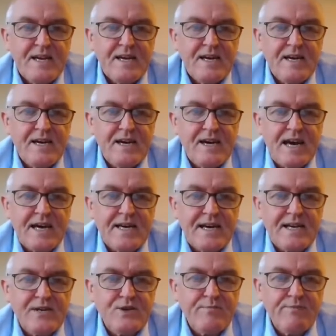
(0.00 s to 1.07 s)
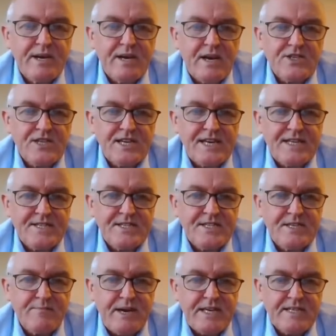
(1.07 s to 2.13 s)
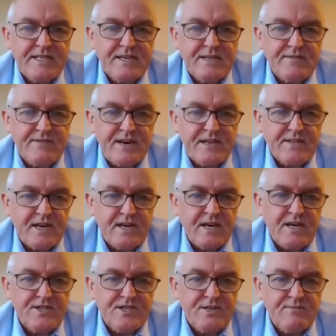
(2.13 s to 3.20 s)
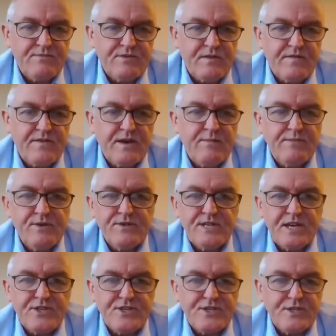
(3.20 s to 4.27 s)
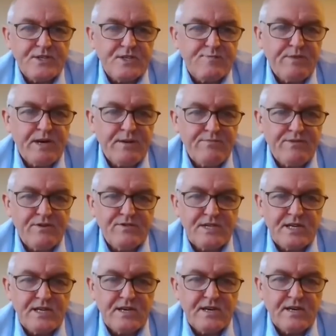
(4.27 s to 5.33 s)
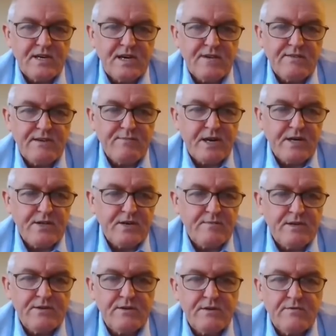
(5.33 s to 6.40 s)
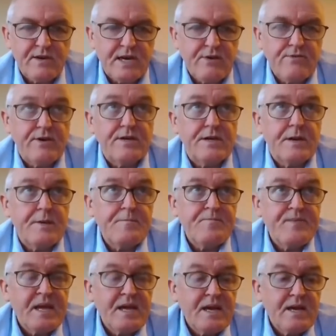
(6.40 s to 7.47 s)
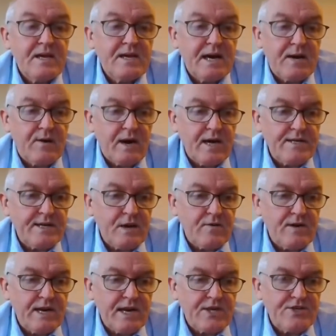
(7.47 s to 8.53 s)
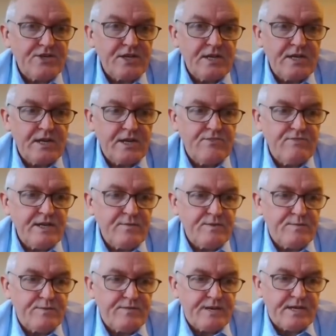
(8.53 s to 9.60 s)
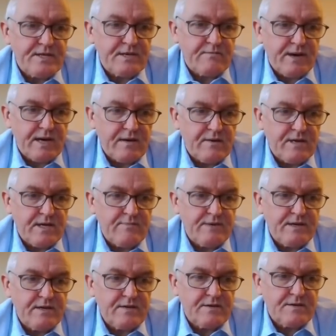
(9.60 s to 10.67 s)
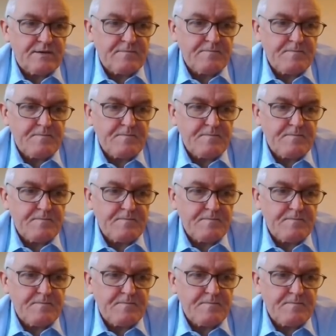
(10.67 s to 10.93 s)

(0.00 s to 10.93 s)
and could be largely anticipated on the fact that a large number of mutations in the spike protein are carried by the Omicron variant. Now, I don't actually agree with Professor Ballow here, because